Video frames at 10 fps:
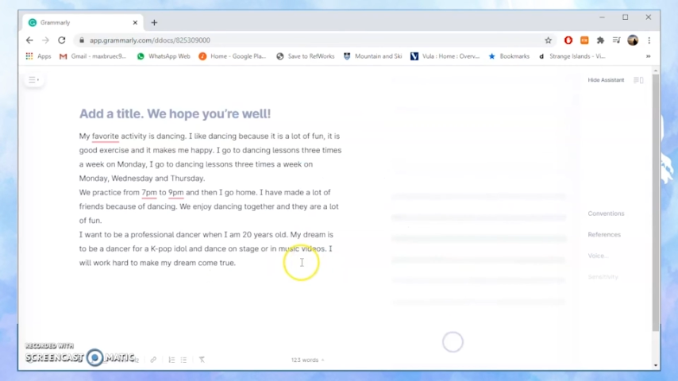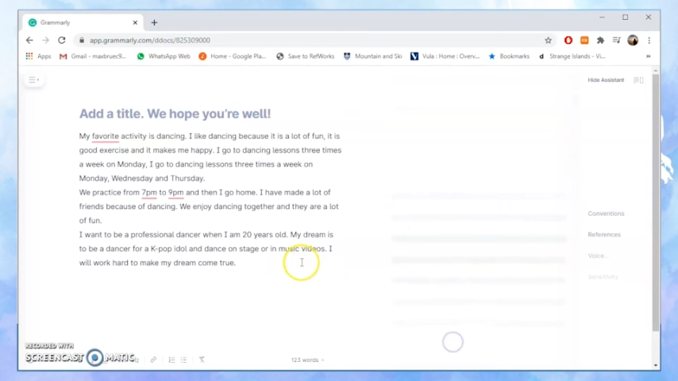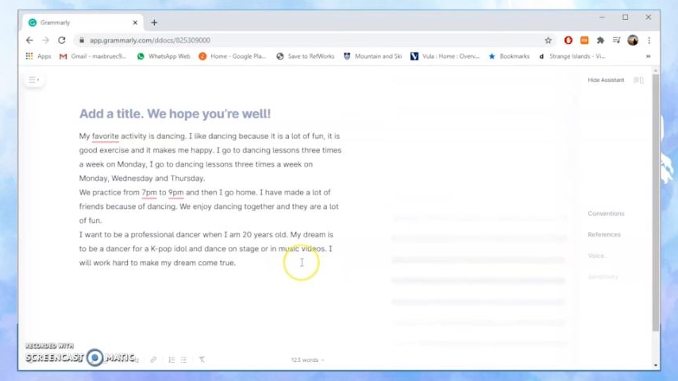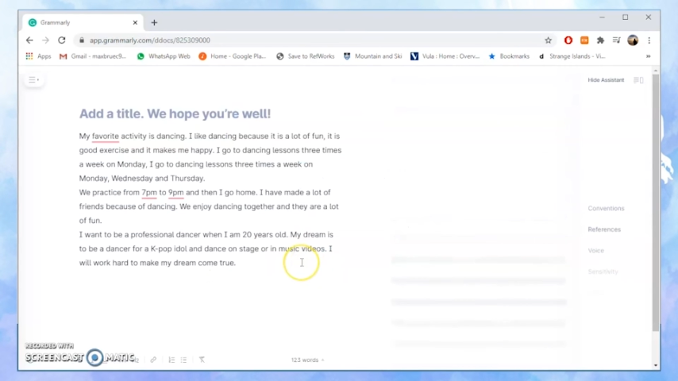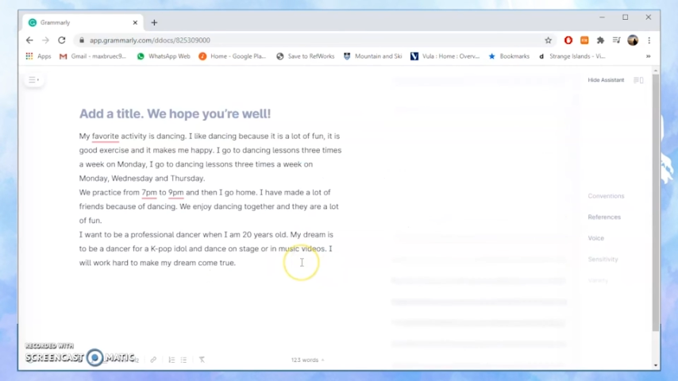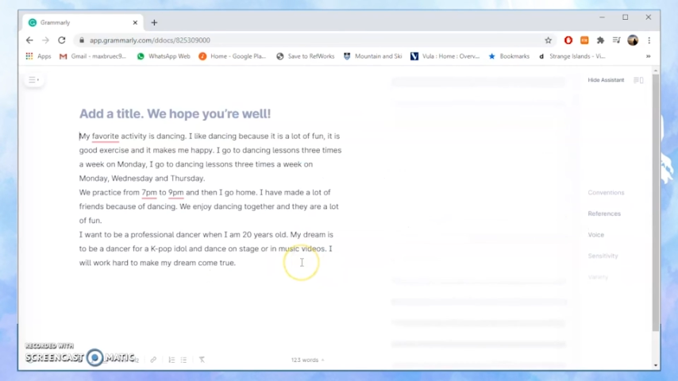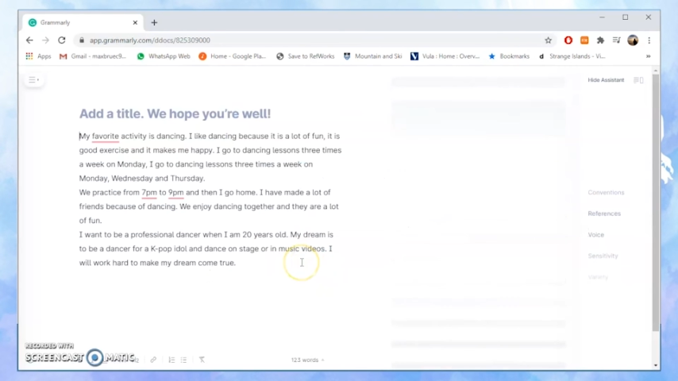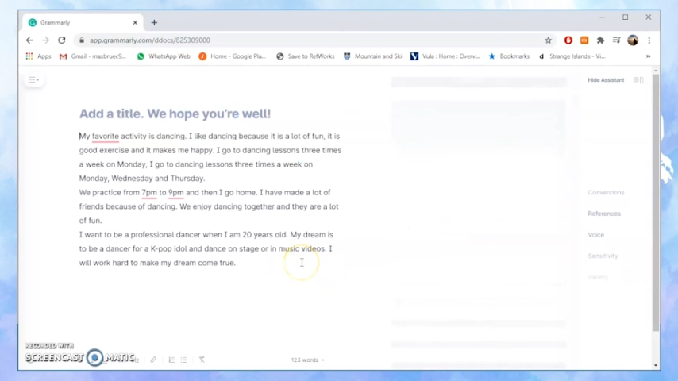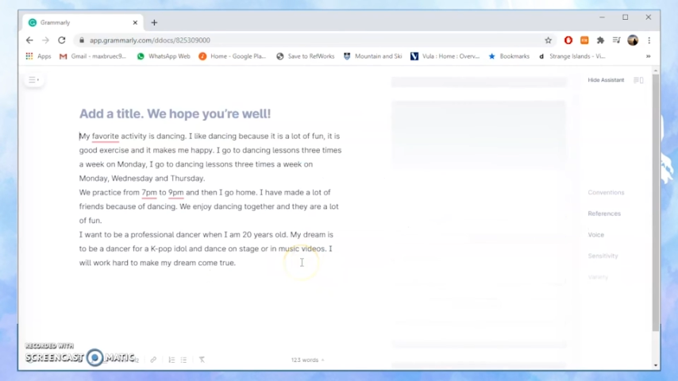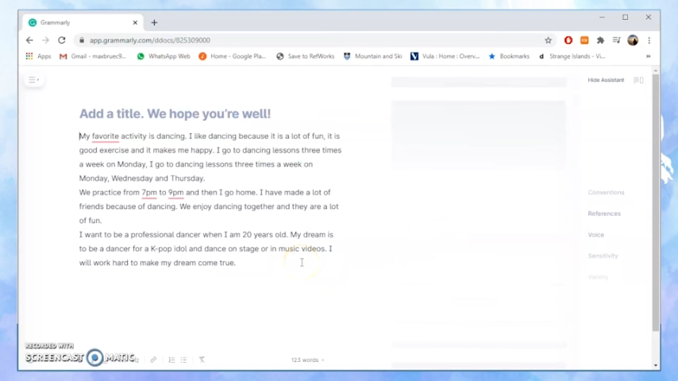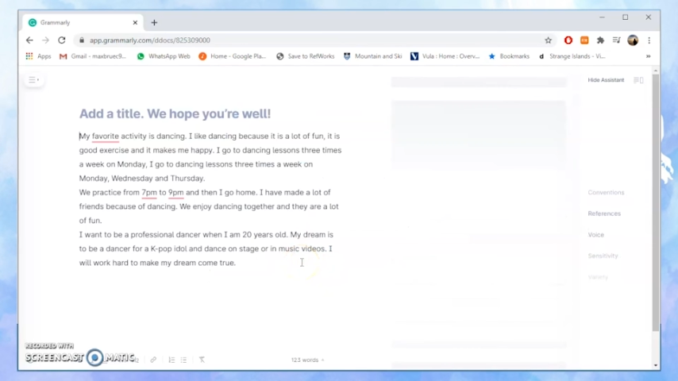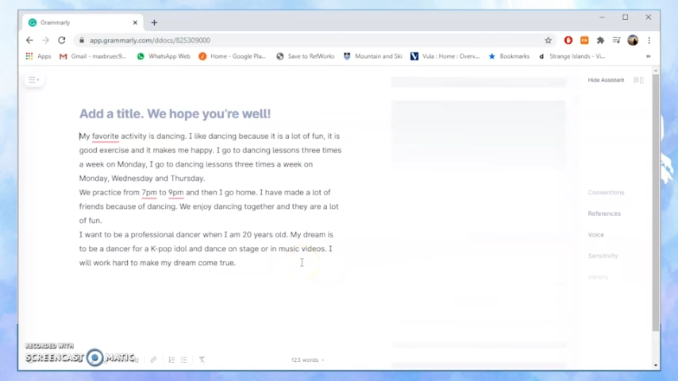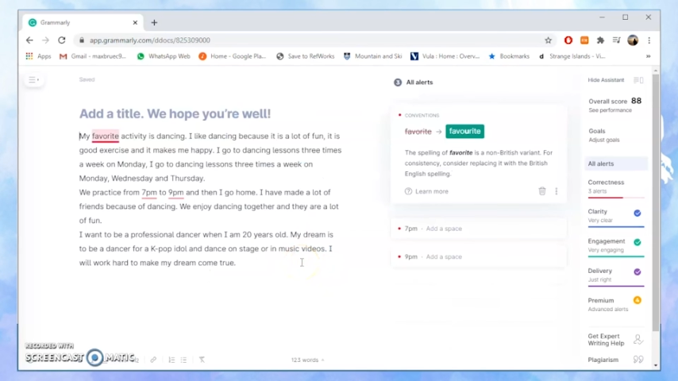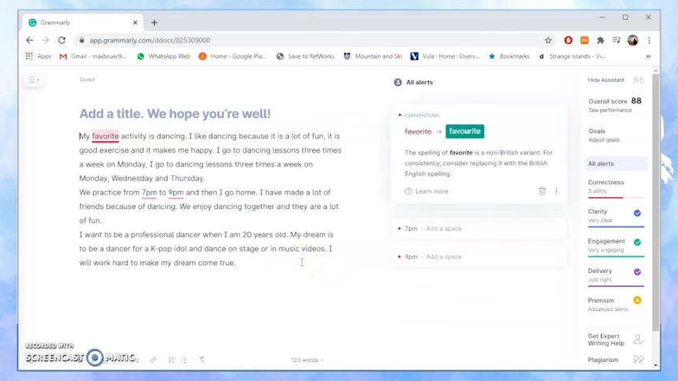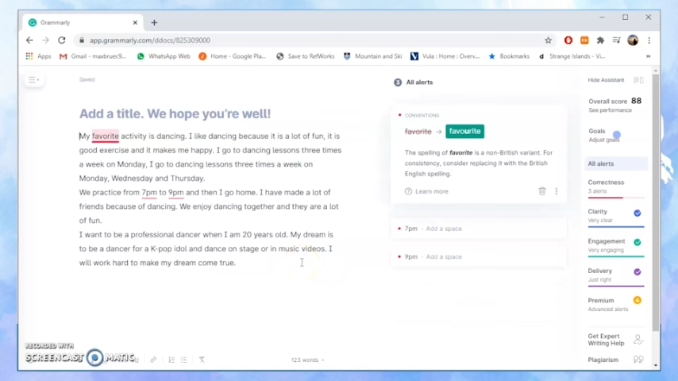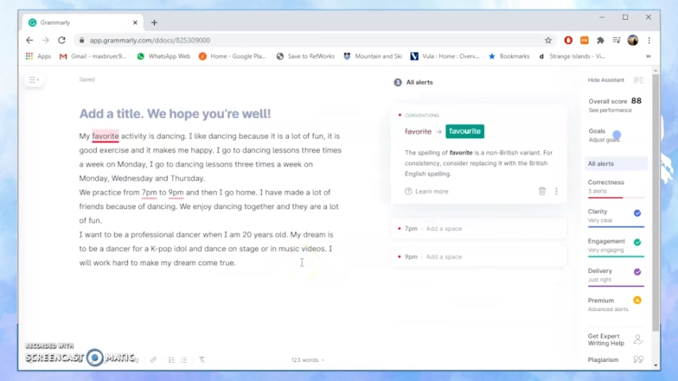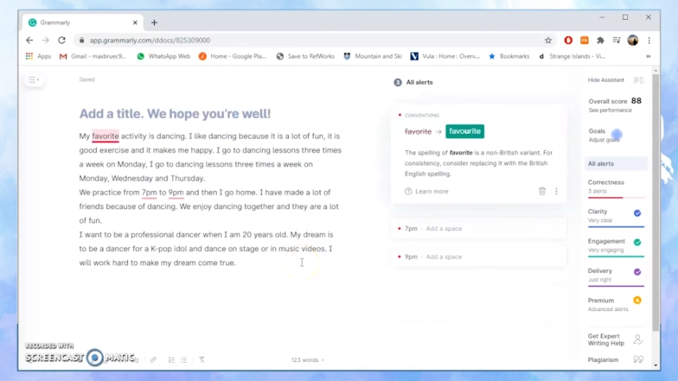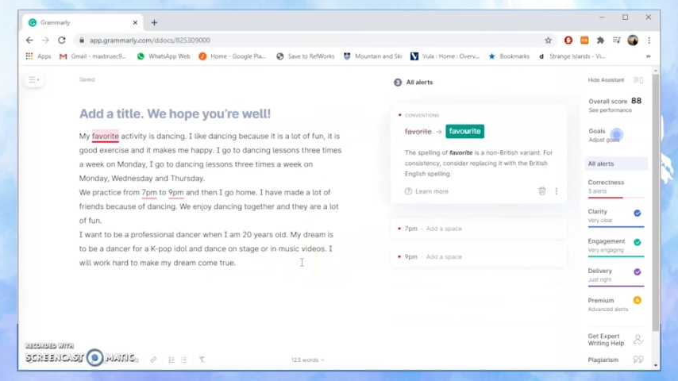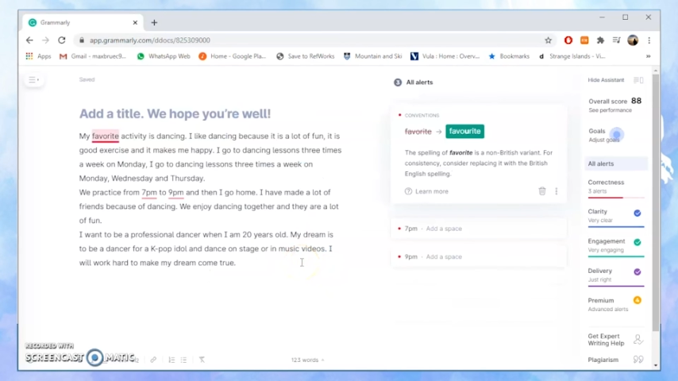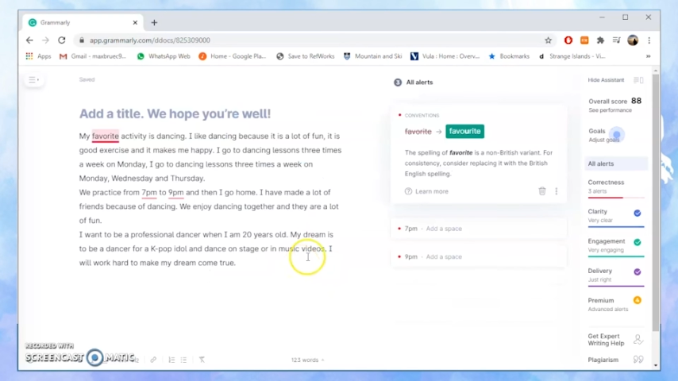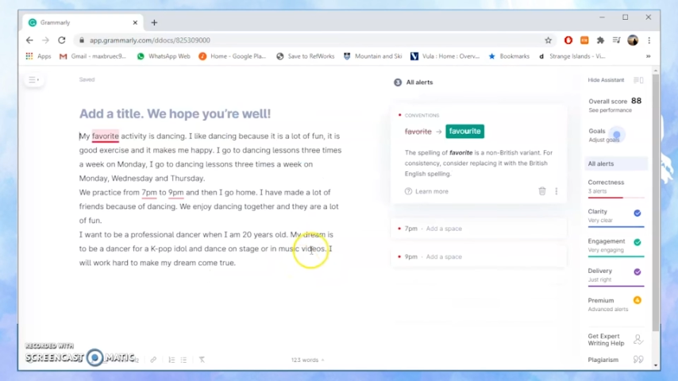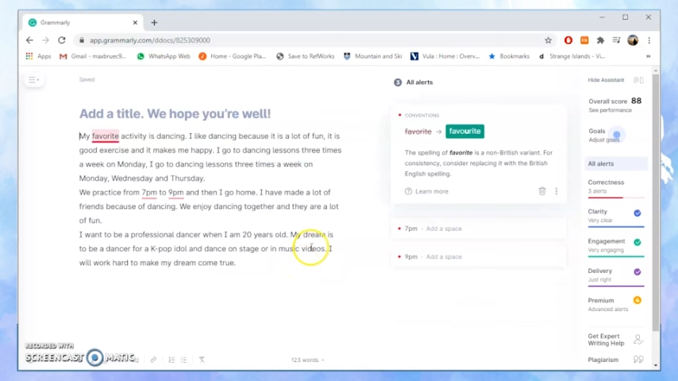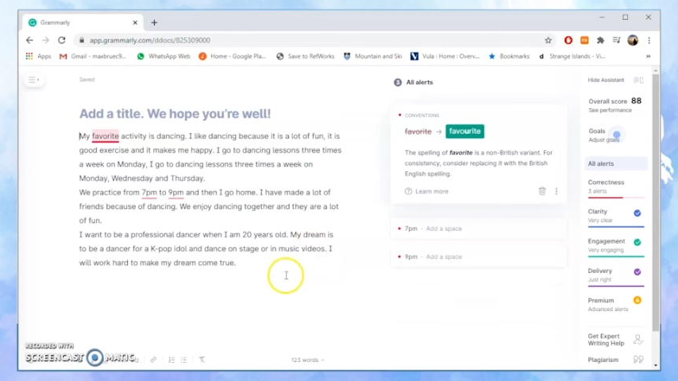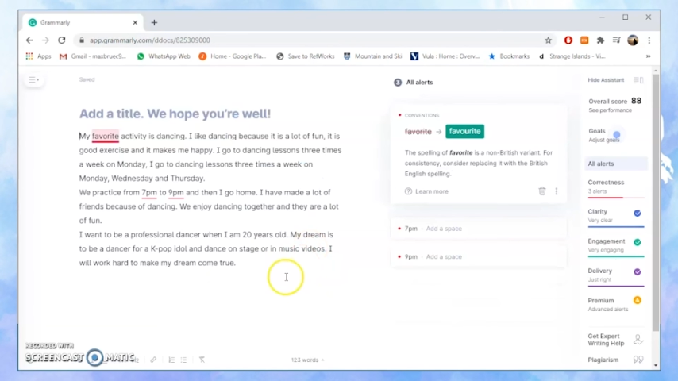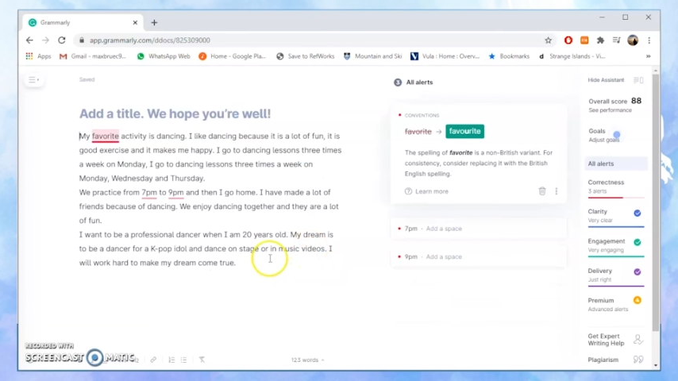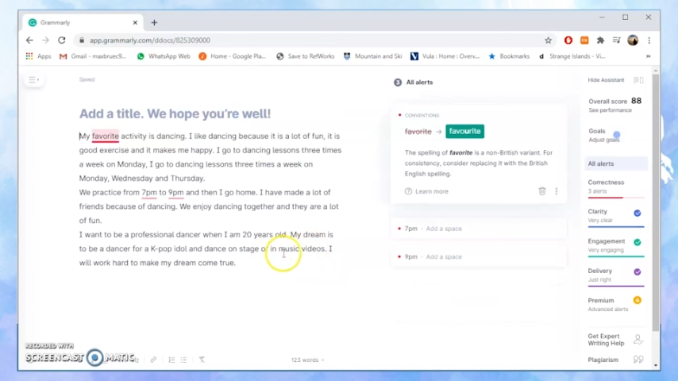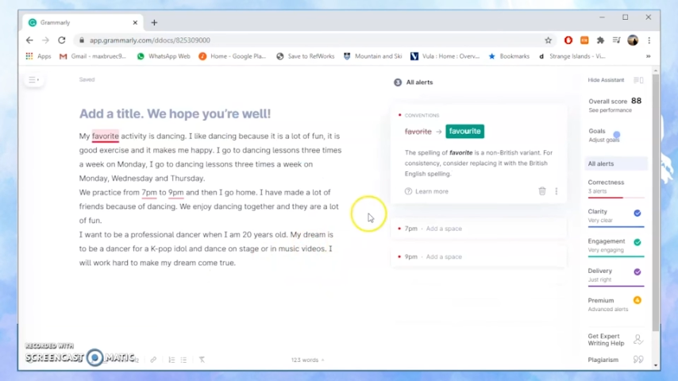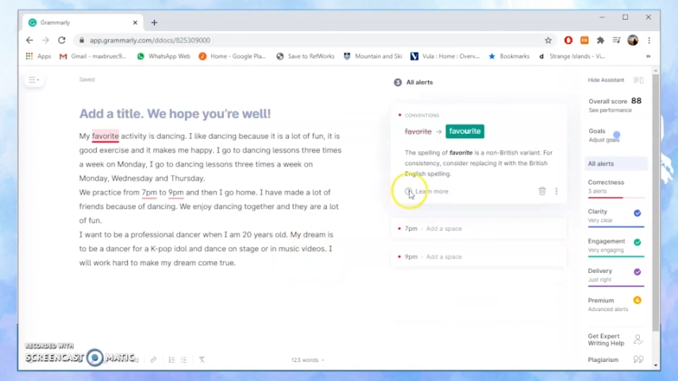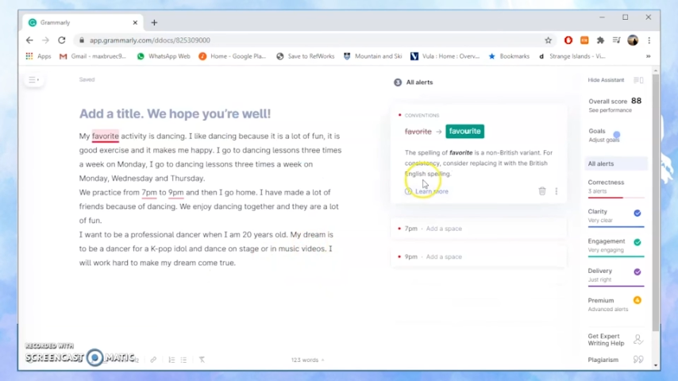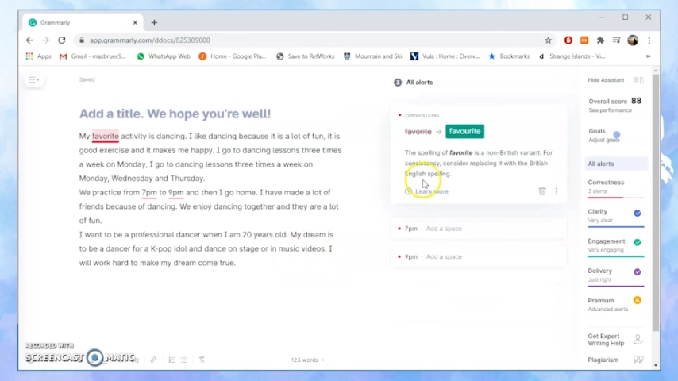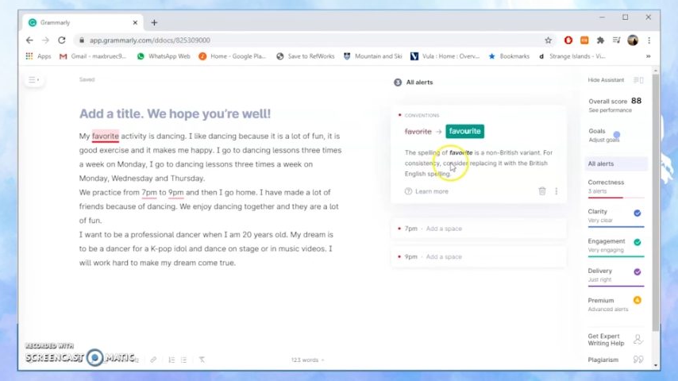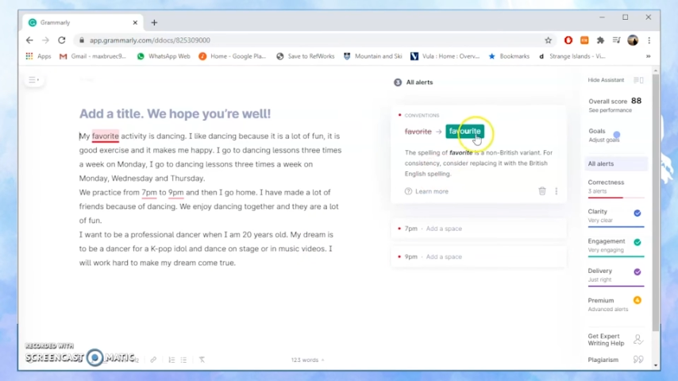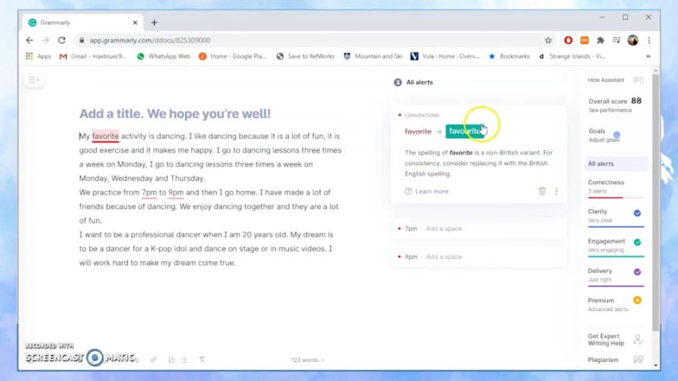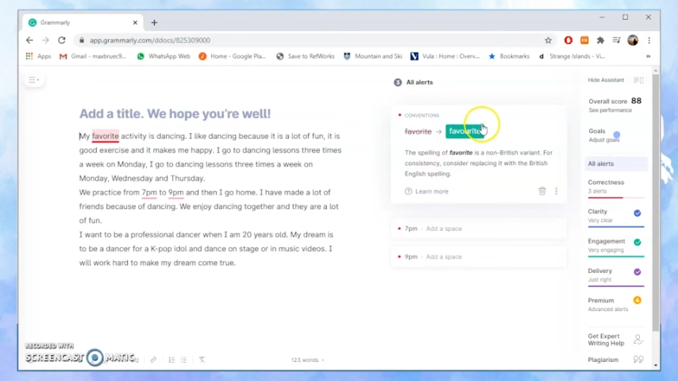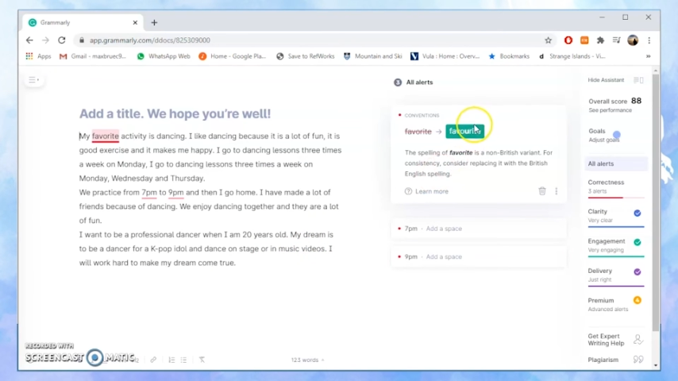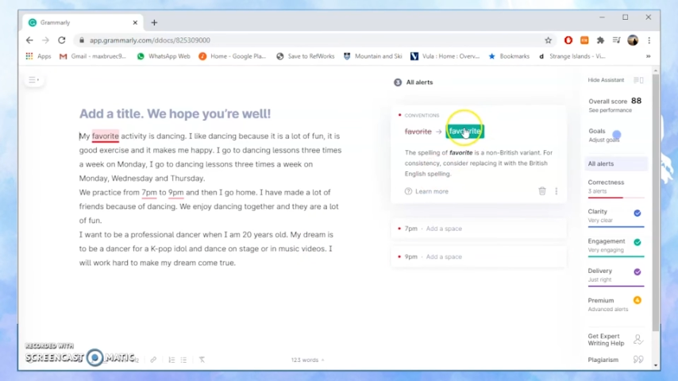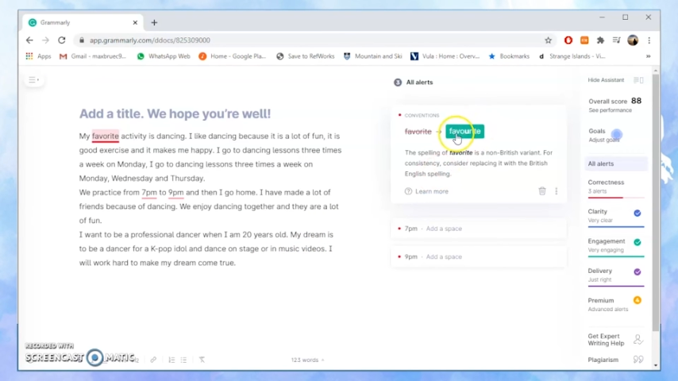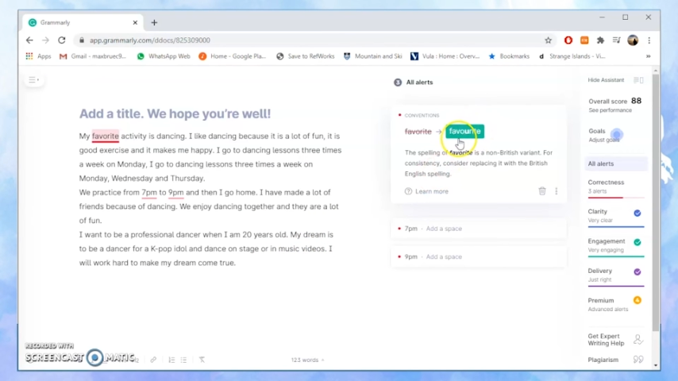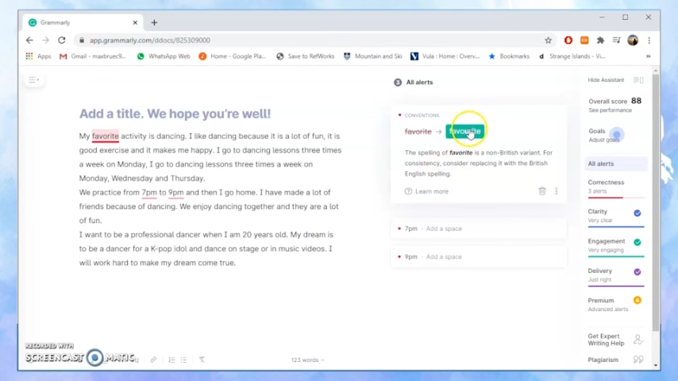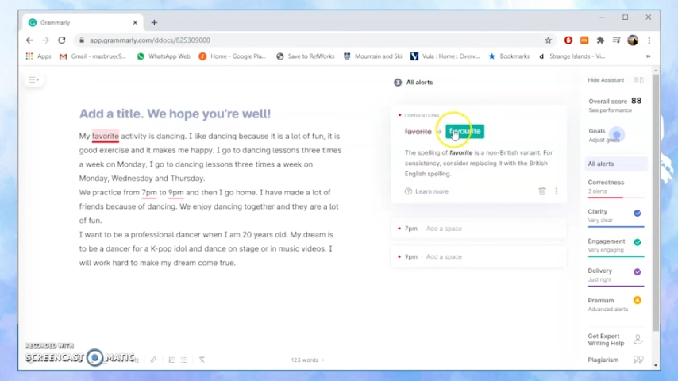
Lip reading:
No face is visible, so there are no lips to read.